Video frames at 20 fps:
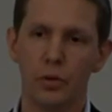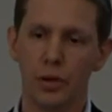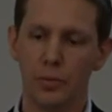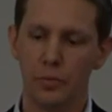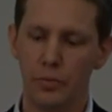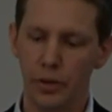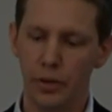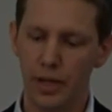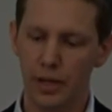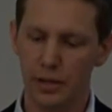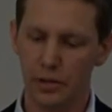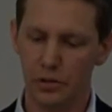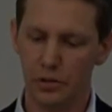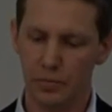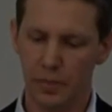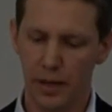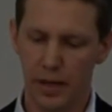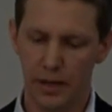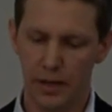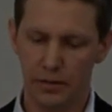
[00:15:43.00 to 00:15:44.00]
And would the
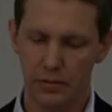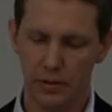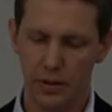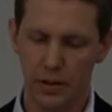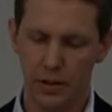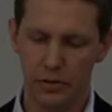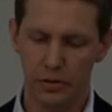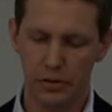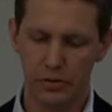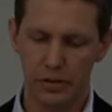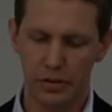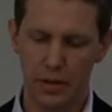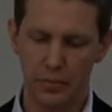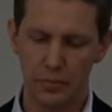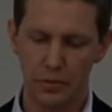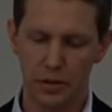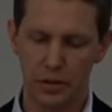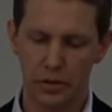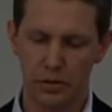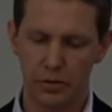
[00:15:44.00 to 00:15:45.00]
breathing space in the
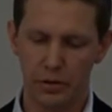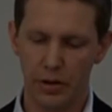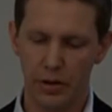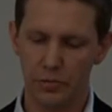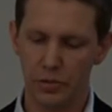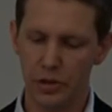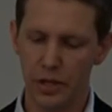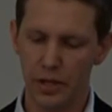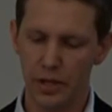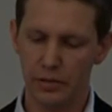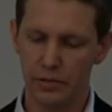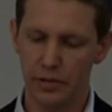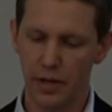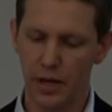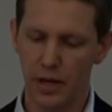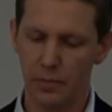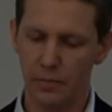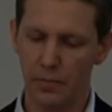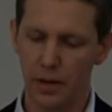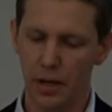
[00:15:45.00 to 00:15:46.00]
reception of
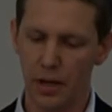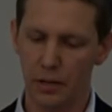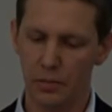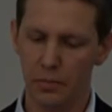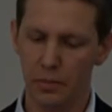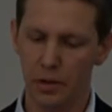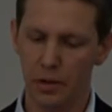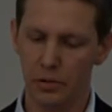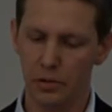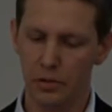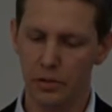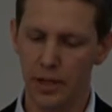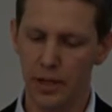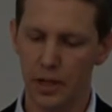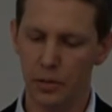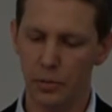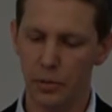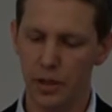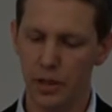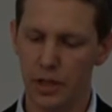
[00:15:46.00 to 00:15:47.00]
refugees help Malmö
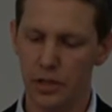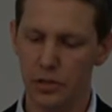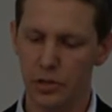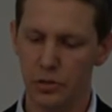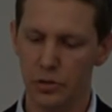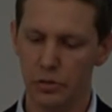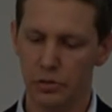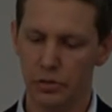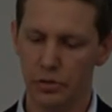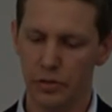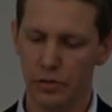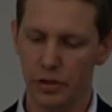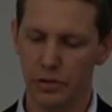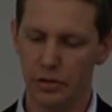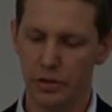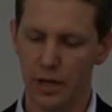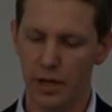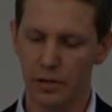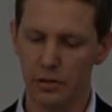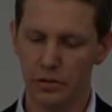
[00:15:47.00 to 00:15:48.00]
to deal with issues
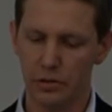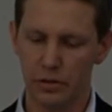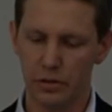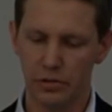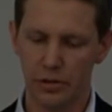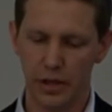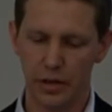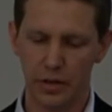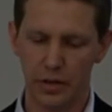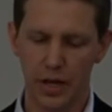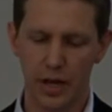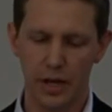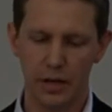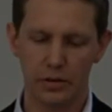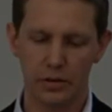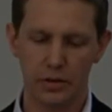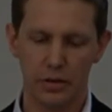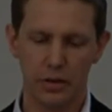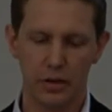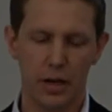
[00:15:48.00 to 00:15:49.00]
of residential
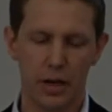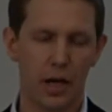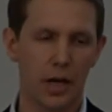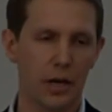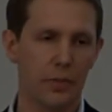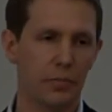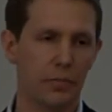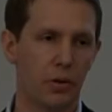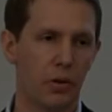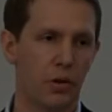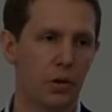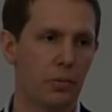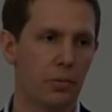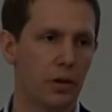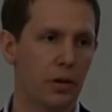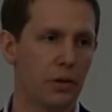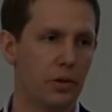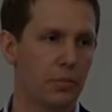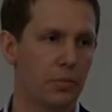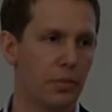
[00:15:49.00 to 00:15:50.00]
segregation,
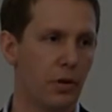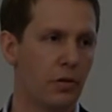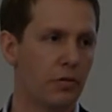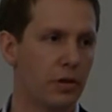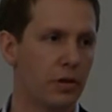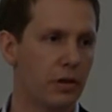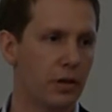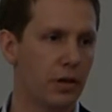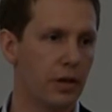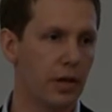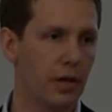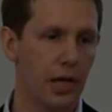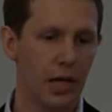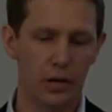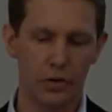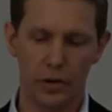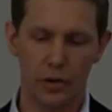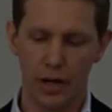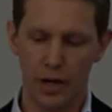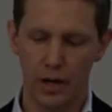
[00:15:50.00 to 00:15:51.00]
unemployment, poverty,
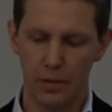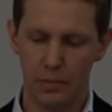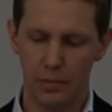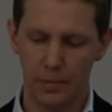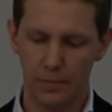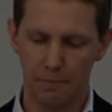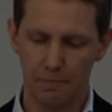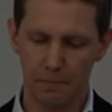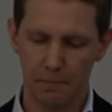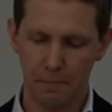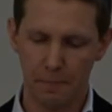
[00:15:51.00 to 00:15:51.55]
and crime?